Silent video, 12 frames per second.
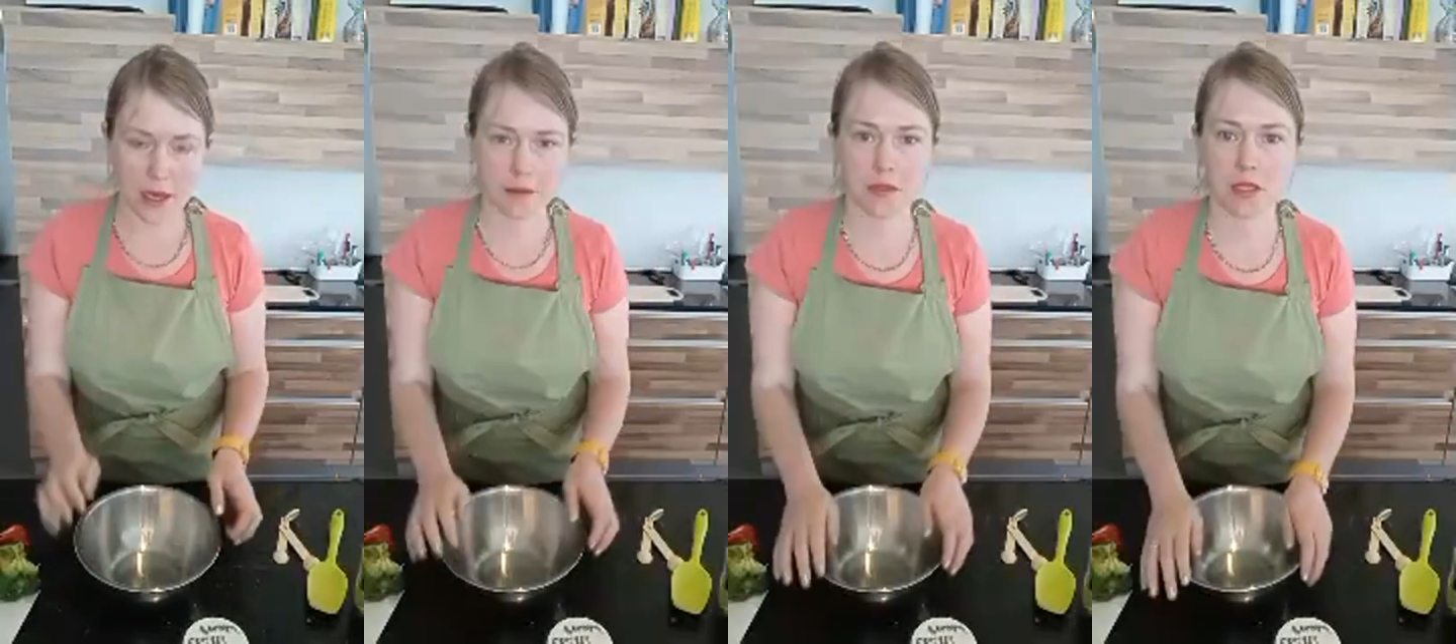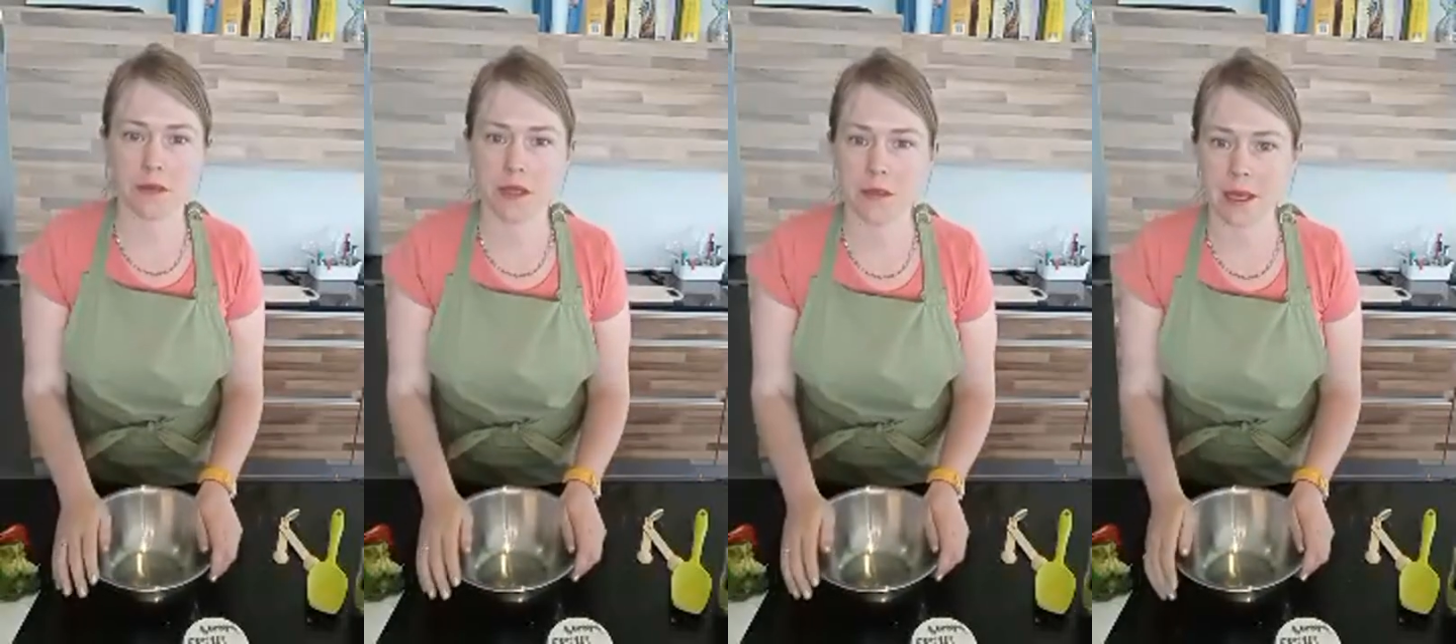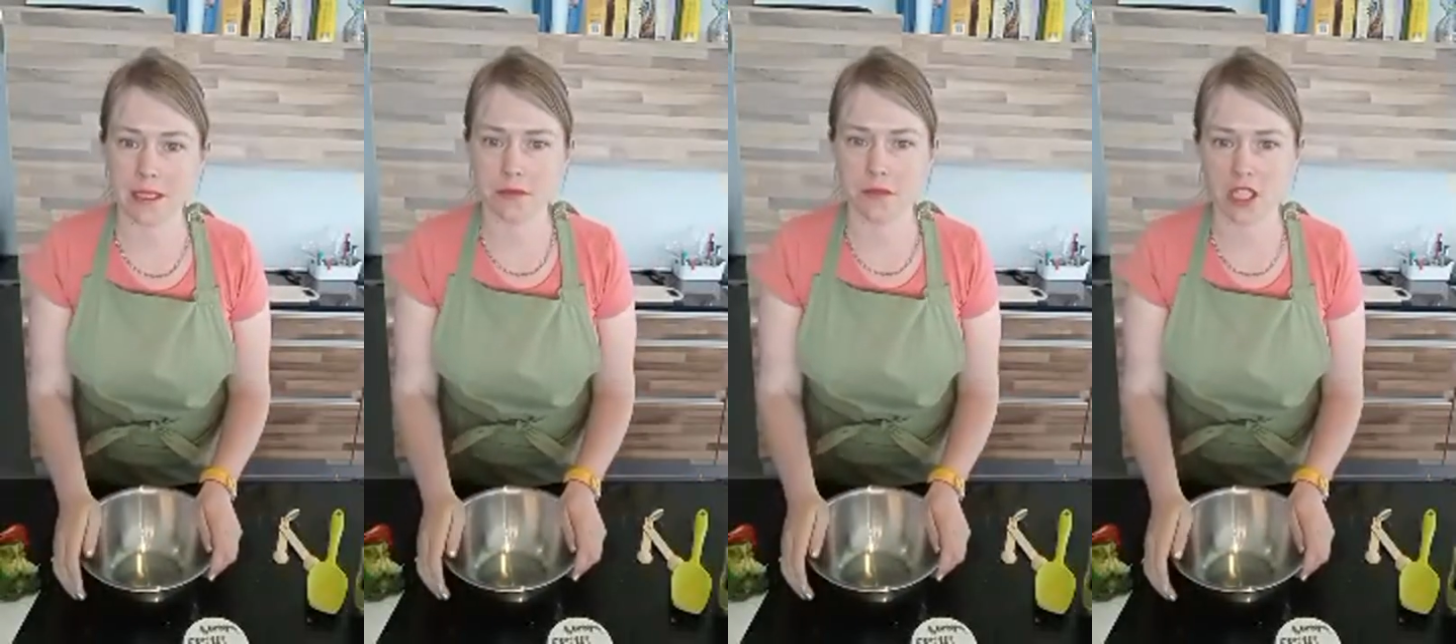So I'm going to make
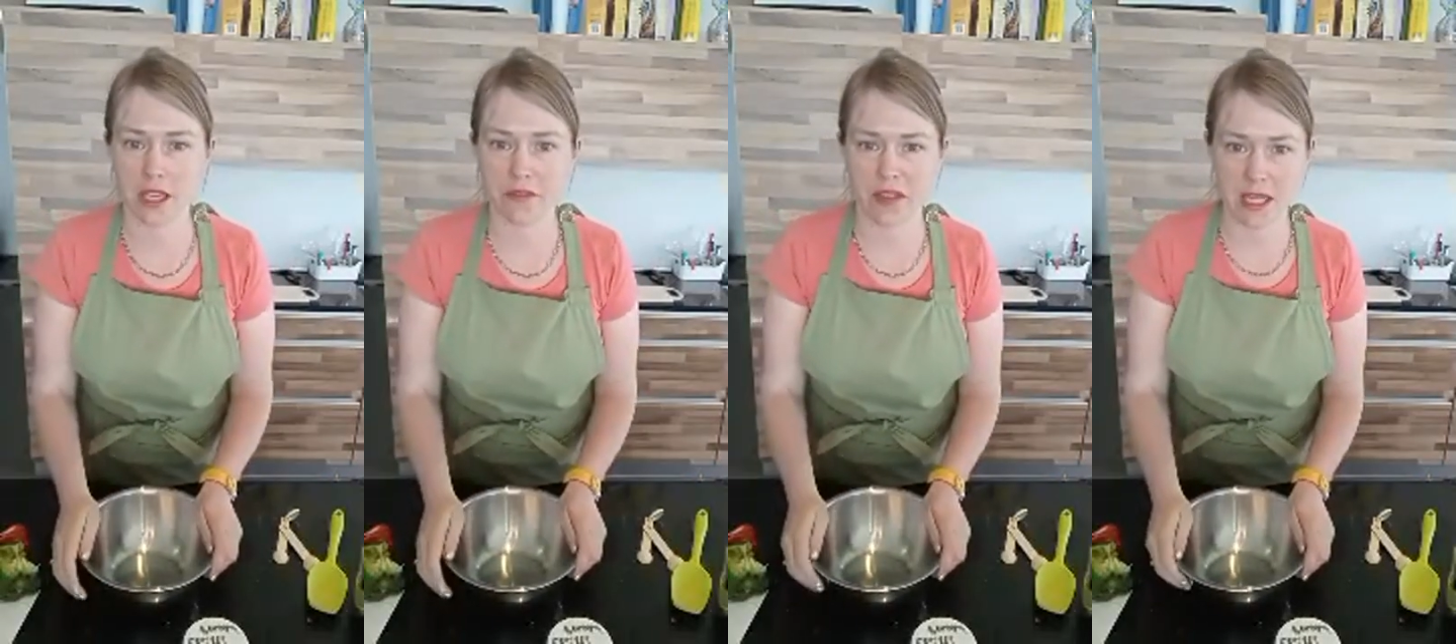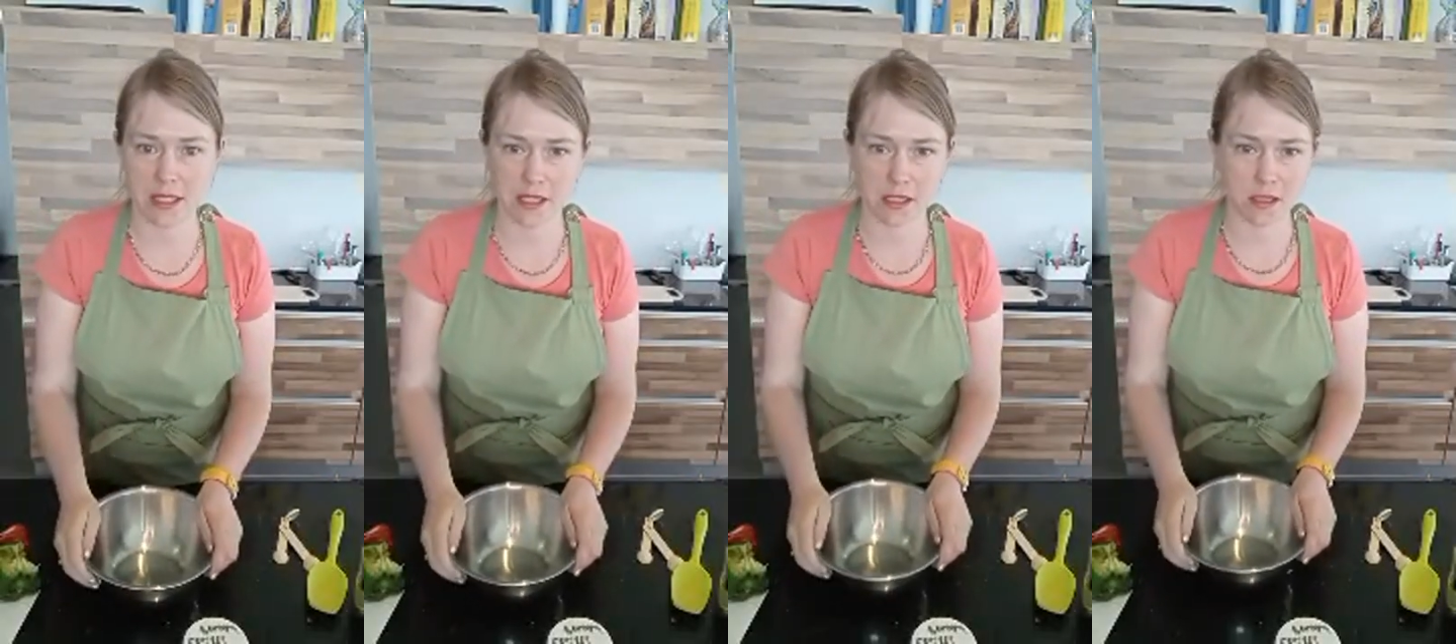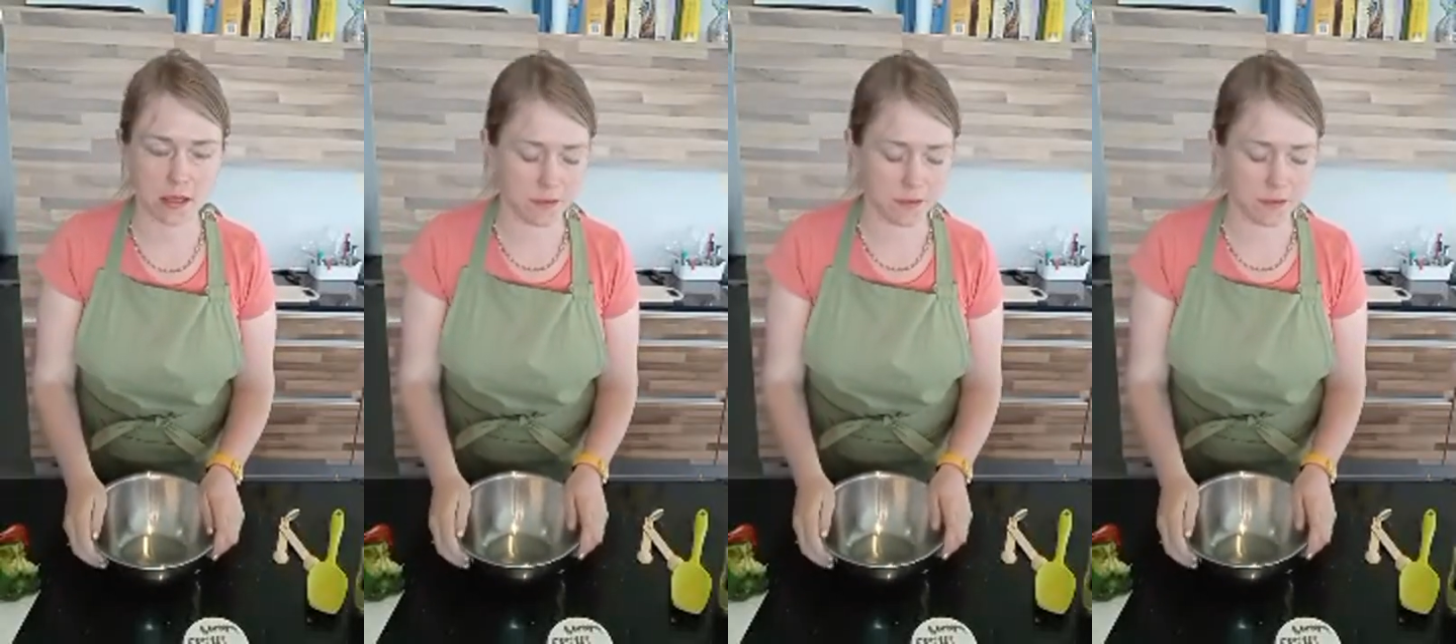some chicken fajitas.